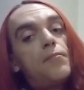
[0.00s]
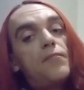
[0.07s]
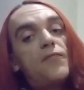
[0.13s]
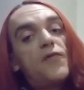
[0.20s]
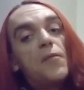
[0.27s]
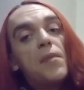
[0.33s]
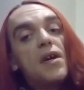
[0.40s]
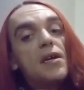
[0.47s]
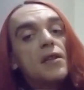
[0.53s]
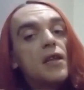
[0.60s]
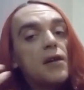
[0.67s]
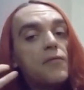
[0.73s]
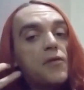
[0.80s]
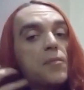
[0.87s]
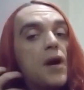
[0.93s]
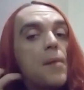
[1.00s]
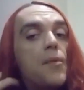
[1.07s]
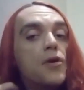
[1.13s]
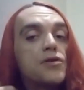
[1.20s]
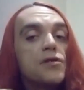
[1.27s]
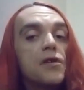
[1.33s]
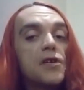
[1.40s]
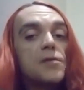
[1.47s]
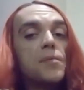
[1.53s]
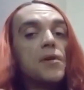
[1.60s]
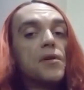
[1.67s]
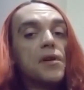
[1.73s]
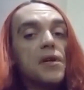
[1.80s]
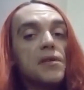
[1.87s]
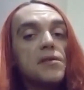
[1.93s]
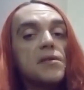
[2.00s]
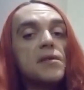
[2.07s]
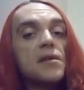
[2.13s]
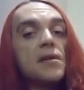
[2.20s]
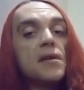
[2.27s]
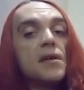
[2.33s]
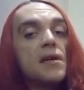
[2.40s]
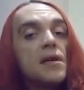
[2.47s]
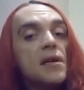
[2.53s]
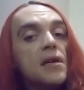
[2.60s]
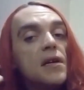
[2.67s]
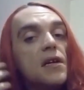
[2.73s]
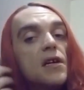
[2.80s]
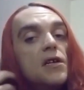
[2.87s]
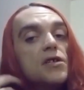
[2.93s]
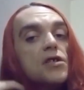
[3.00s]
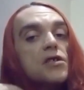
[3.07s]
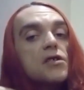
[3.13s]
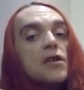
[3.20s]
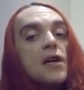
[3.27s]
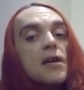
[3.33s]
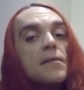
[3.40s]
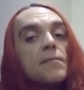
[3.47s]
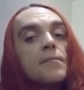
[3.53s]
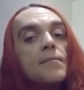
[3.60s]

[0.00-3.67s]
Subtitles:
for me, like with my personal experience. And it's just like,